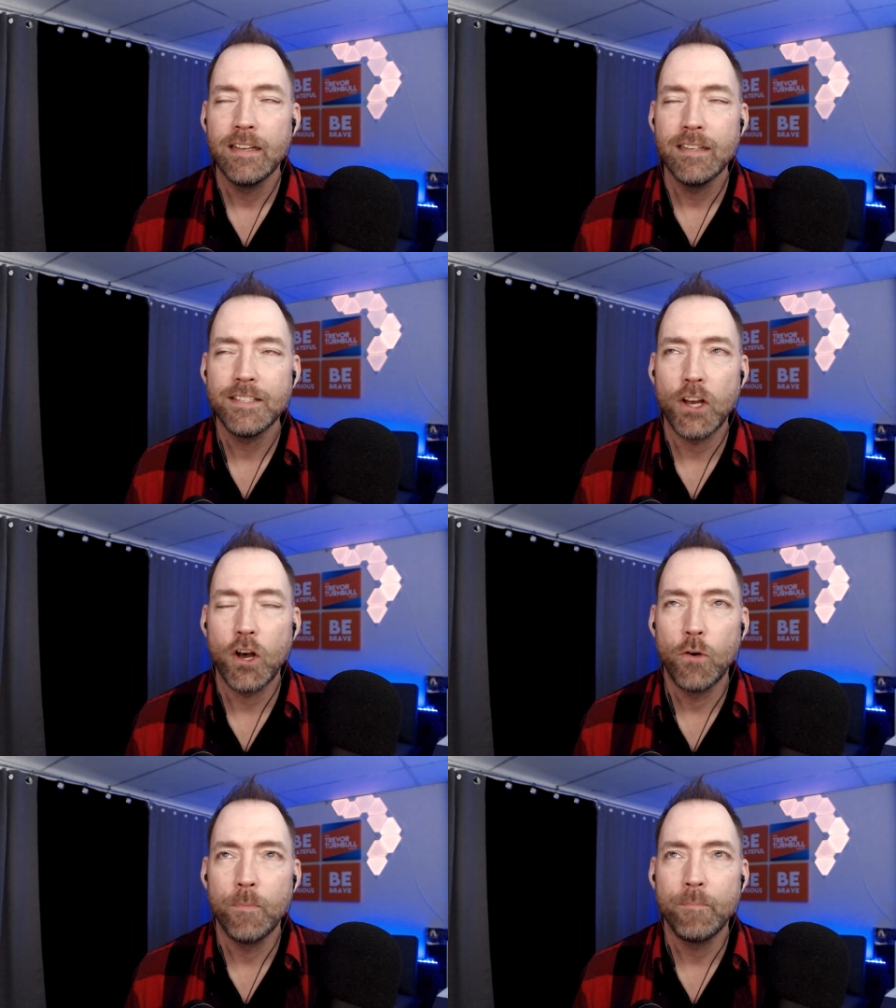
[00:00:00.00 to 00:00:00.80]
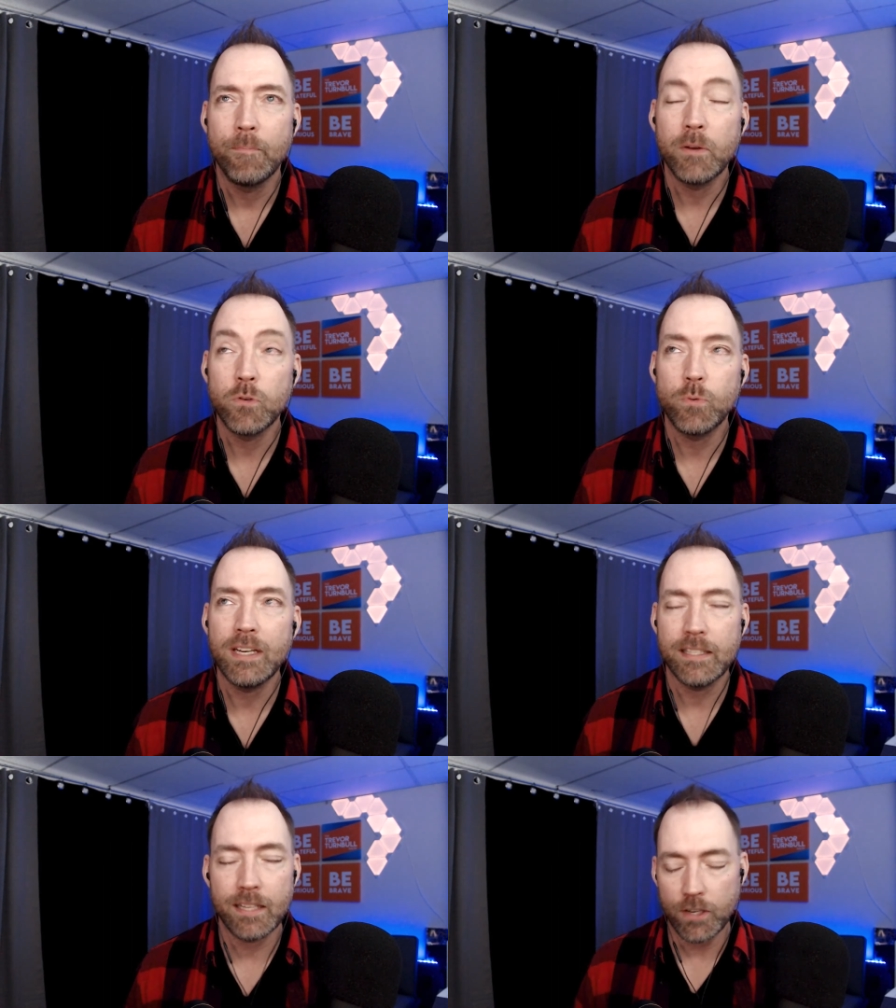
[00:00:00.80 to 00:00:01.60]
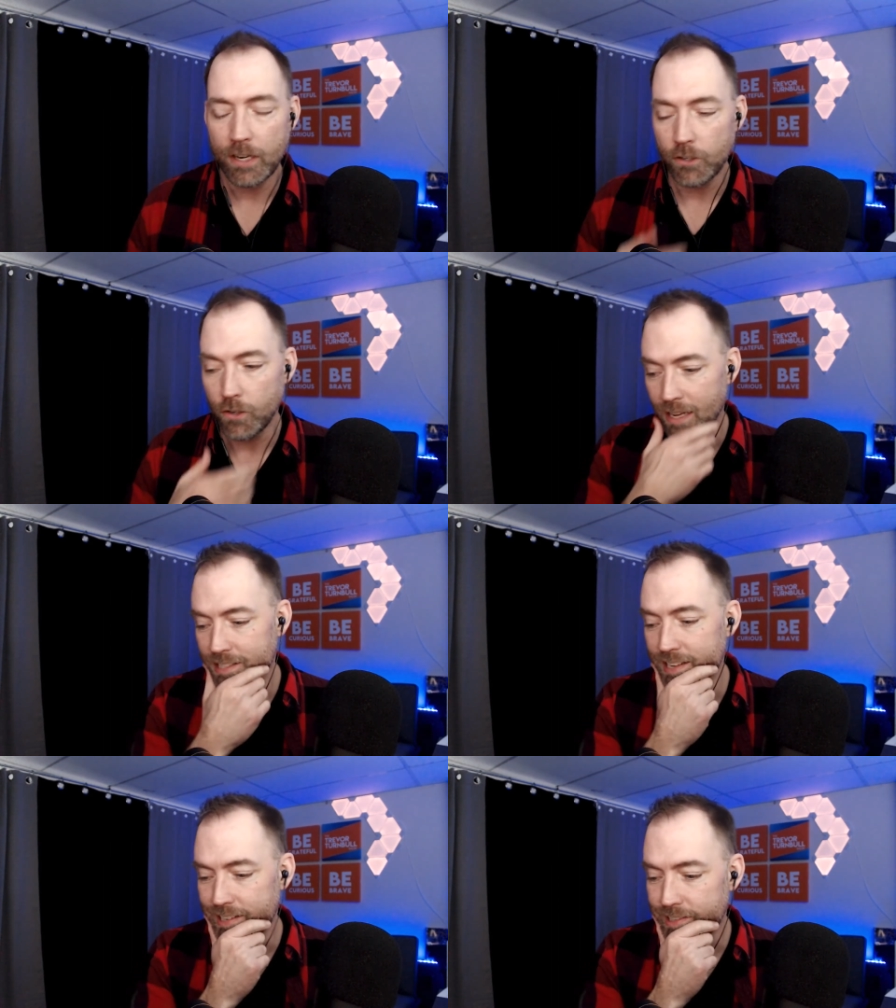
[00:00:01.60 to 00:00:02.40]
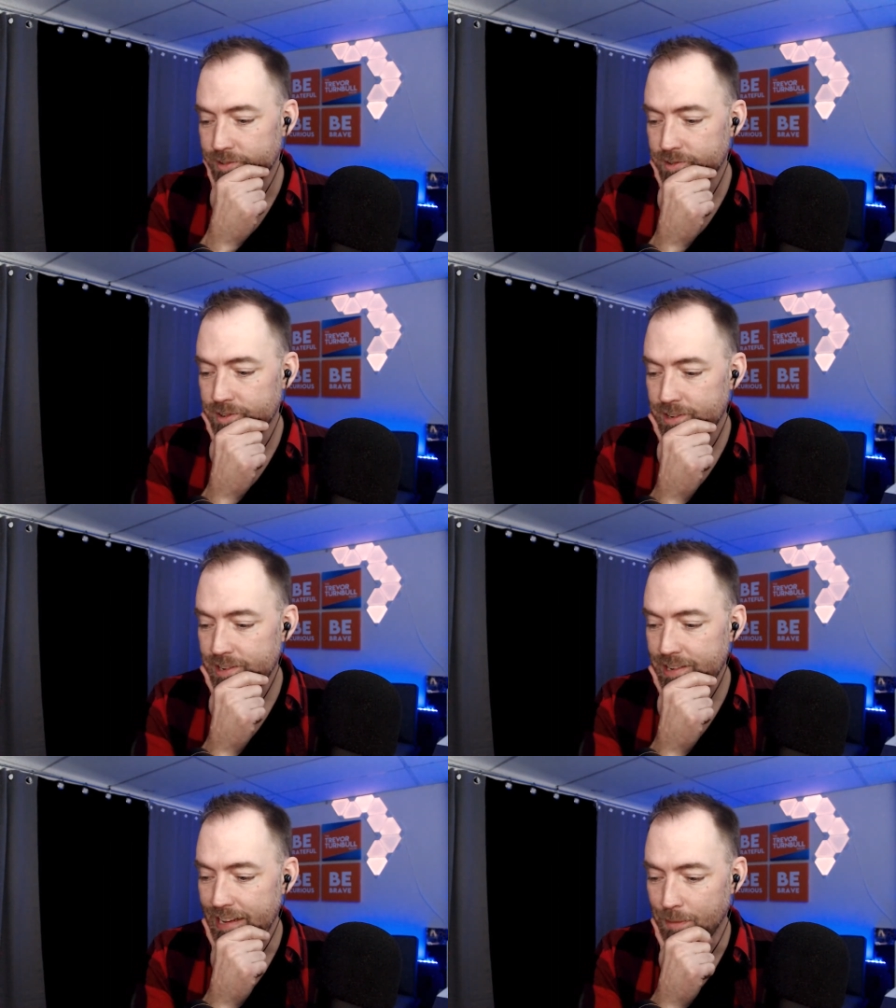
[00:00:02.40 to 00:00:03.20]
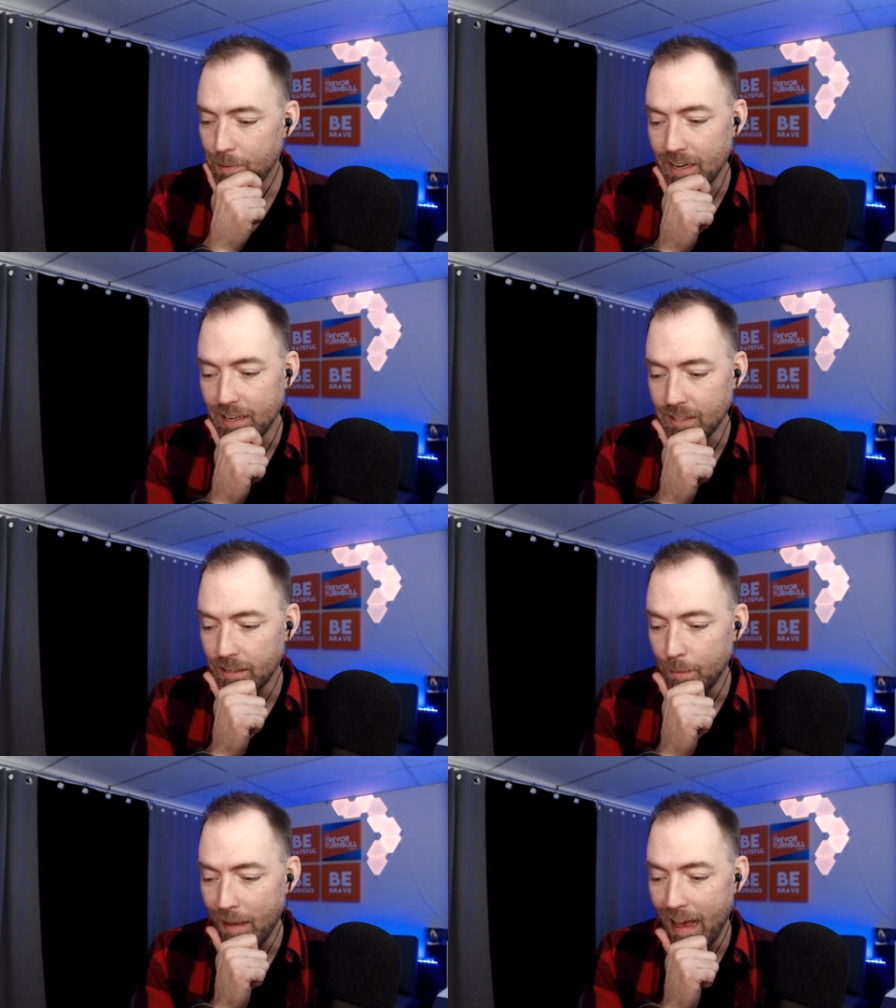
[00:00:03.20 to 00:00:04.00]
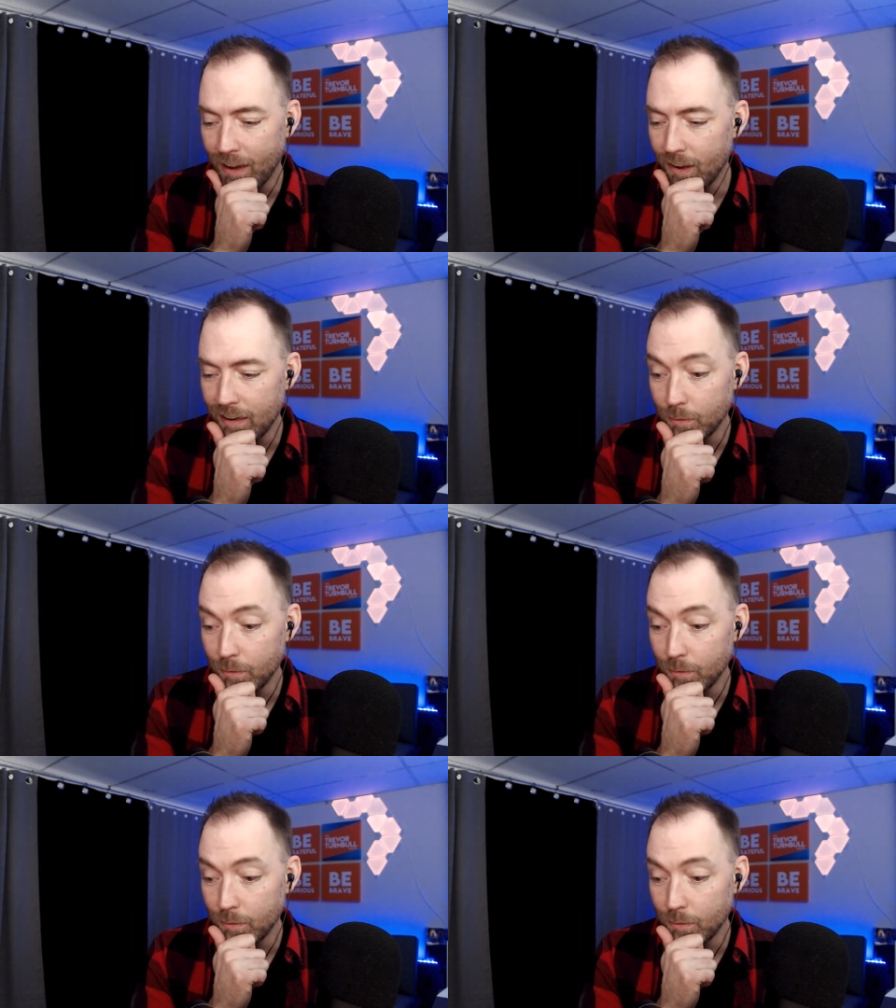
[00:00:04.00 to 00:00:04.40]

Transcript: So, but it was really such an interesting experience looking back on it.